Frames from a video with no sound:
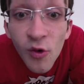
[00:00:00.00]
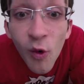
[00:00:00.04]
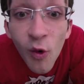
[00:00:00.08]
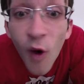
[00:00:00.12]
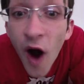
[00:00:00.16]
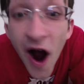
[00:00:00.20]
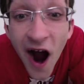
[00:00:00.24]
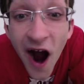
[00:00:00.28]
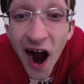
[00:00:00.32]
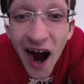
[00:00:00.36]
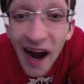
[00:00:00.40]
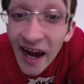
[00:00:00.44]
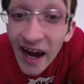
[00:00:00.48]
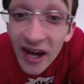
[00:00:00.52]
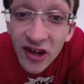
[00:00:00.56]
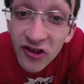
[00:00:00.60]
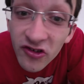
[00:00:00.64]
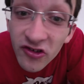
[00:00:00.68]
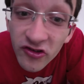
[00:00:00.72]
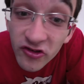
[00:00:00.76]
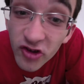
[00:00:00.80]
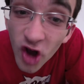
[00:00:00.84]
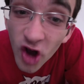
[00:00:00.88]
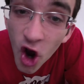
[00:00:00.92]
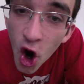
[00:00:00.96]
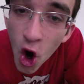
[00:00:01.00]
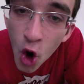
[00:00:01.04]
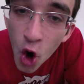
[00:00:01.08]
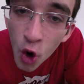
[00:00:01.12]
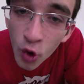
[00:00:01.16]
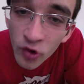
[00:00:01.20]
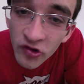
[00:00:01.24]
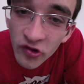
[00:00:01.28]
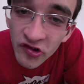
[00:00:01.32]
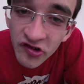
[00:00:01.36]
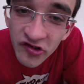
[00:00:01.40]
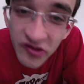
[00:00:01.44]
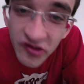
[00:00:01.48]
Why so
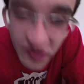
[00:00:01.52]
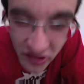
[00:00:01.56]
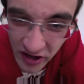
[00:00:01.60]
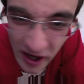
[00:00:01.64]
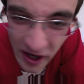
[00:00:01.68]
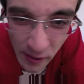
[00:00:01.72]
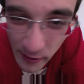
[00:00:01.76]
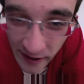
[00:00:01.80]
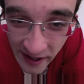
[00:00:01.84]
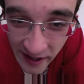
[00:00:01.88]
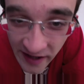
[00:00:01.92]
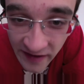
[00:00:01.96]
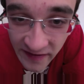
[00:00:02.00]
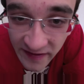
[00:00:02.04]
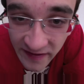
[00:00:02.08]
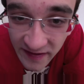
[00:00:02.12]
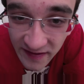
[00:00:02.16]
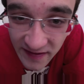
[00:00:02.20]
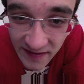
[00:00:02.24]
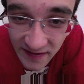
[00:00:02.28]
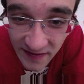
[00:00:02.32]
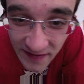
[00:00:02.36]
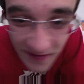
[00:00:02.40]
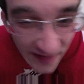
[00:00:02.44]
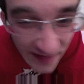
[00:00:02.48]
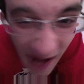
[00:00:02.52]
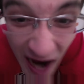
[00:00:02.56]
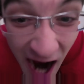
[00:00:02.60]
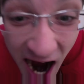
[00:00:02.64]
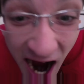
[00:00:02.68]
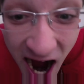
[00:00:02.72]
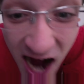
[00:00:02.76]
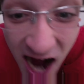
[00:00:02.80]
serious? Could